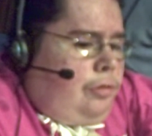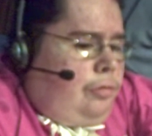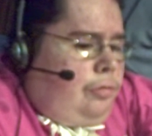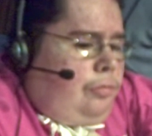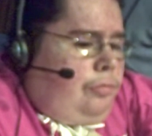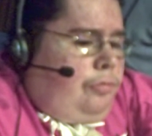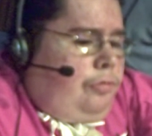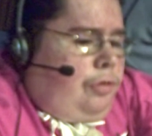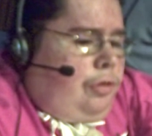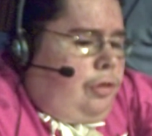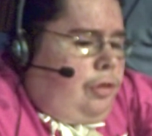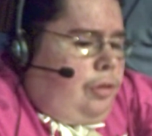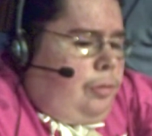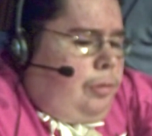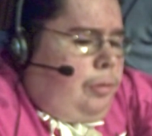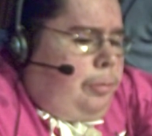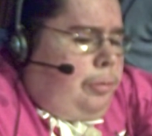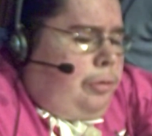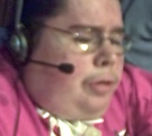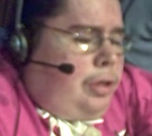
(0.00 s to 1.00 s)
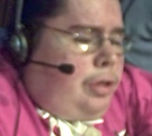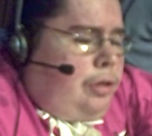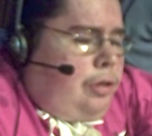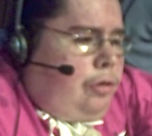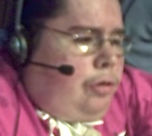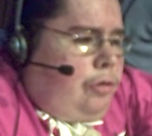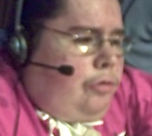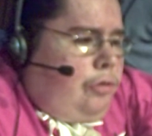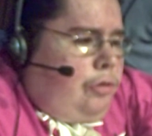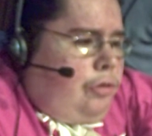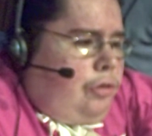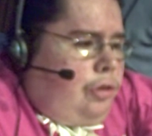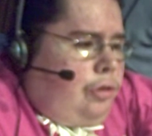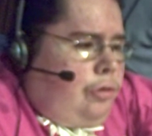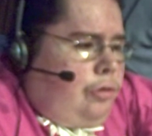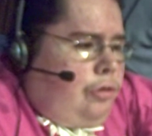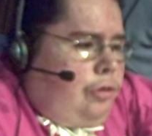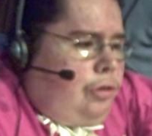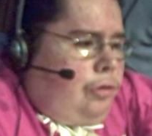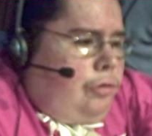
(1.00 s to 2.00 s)
for the WWE Universe to
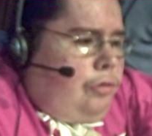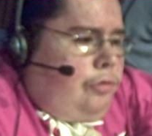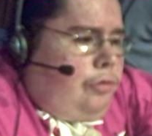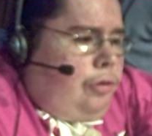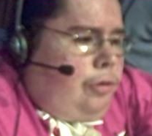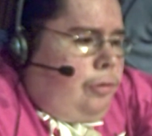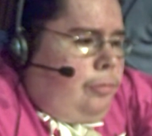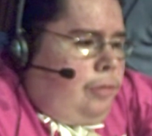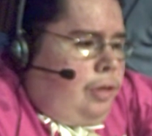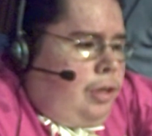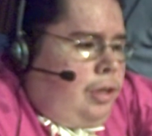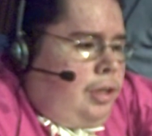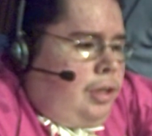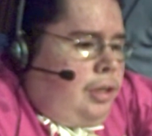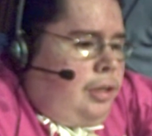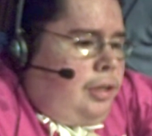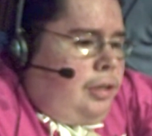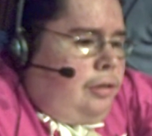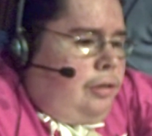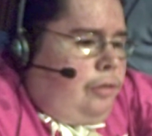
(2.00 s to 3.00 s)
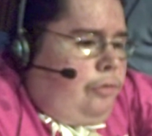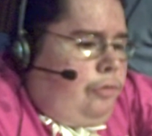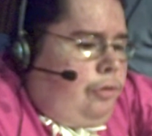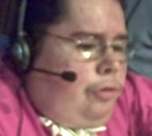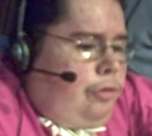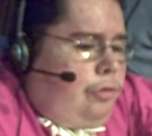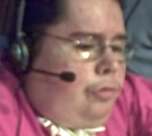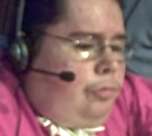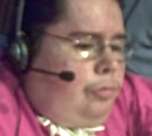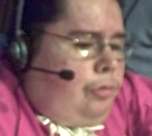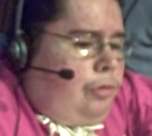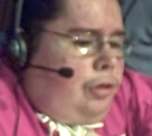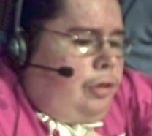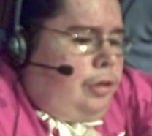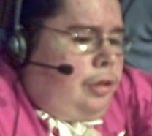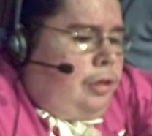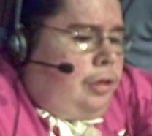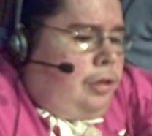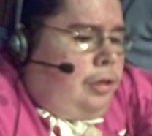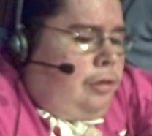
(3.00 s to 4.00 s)
choose from. The first one,
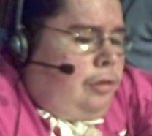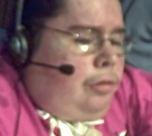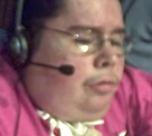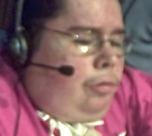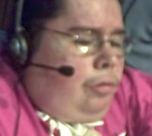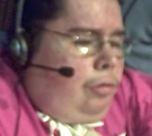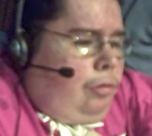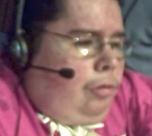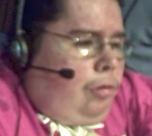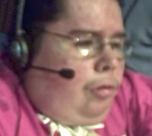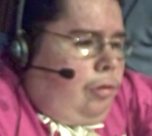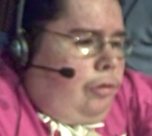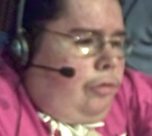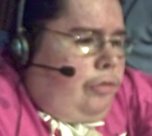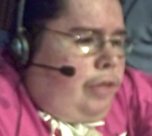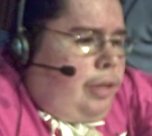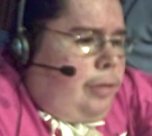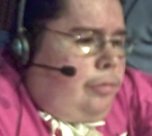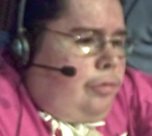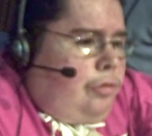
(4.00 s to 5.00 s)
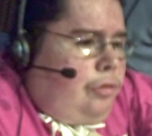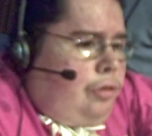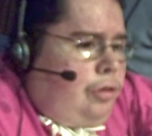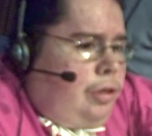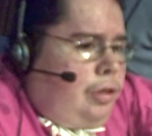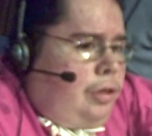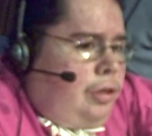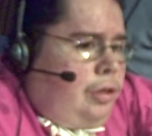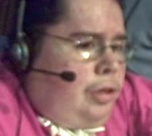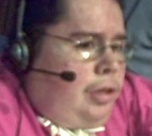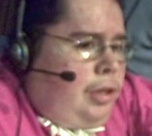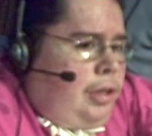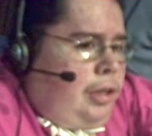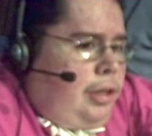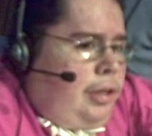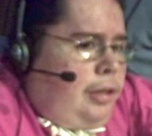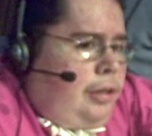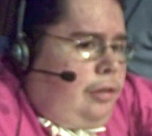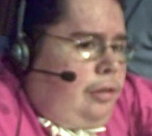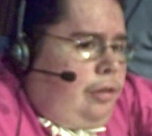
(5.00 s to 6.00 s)
they're all Hall of Famers,
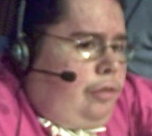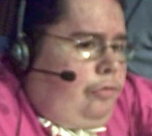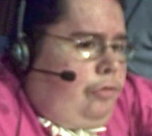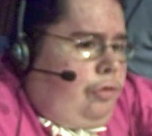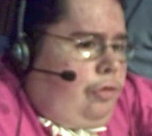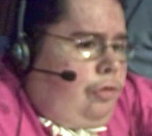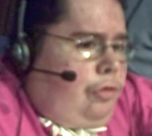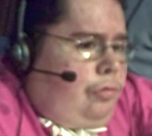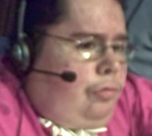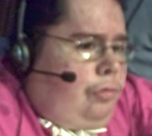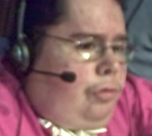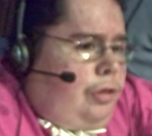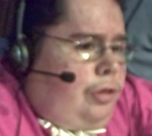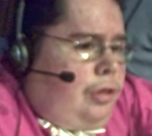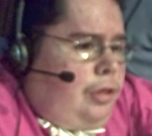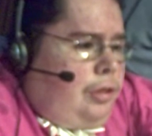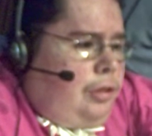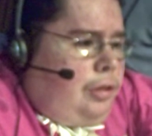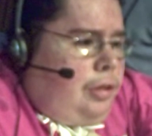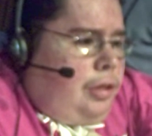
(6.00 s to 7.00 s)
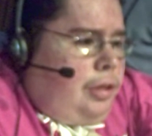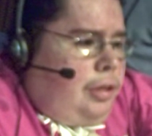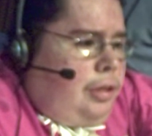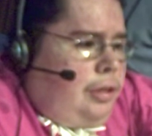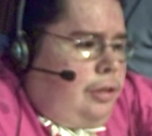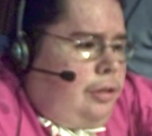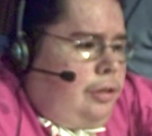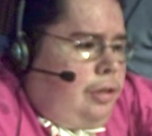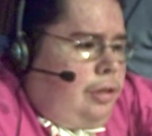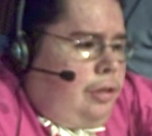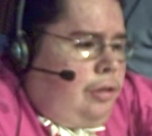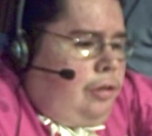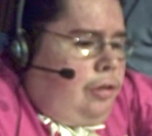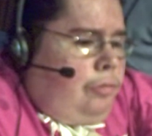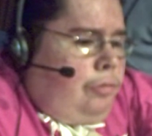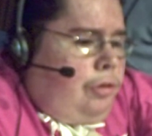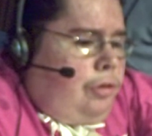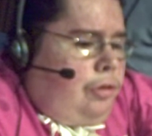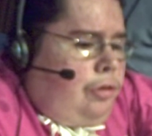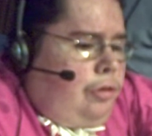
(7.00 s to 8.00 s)
and the first one is the
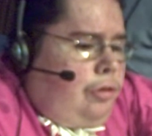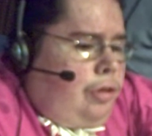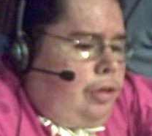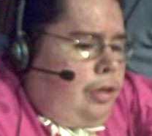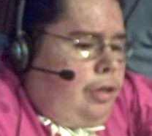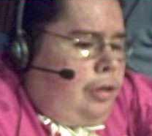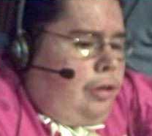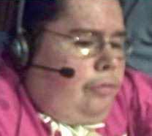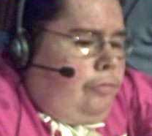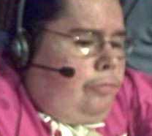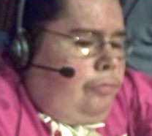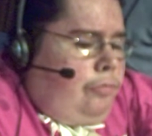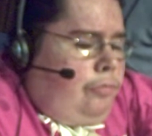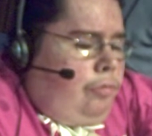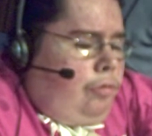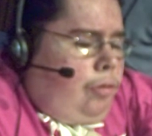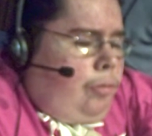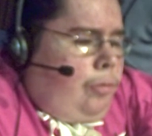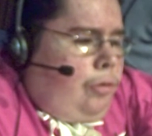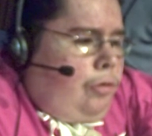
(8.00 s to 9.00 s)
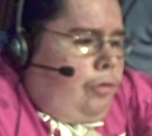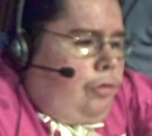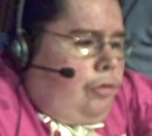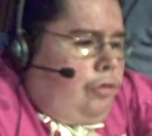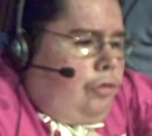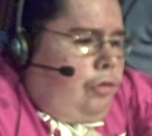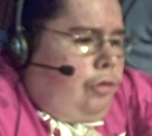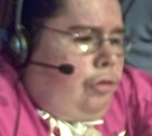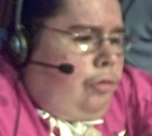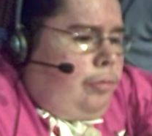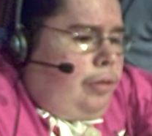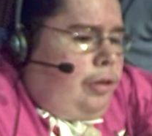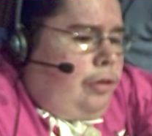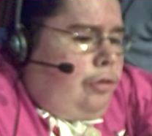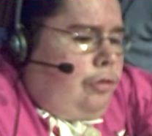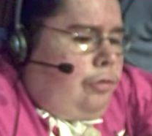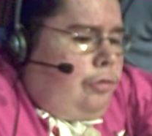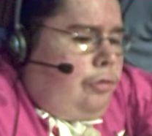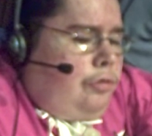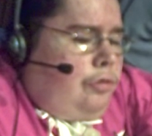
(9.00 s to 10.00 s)
returning former general
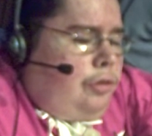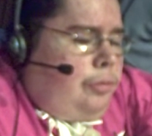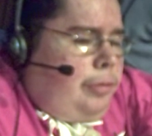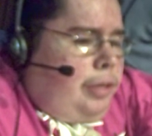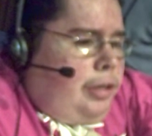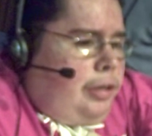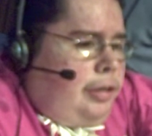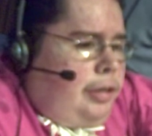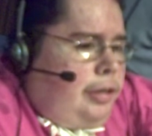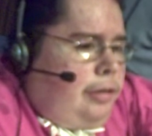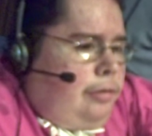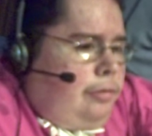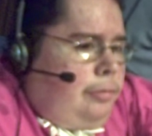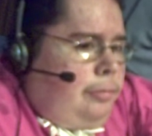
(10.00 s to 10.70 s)
manager of SmackDown.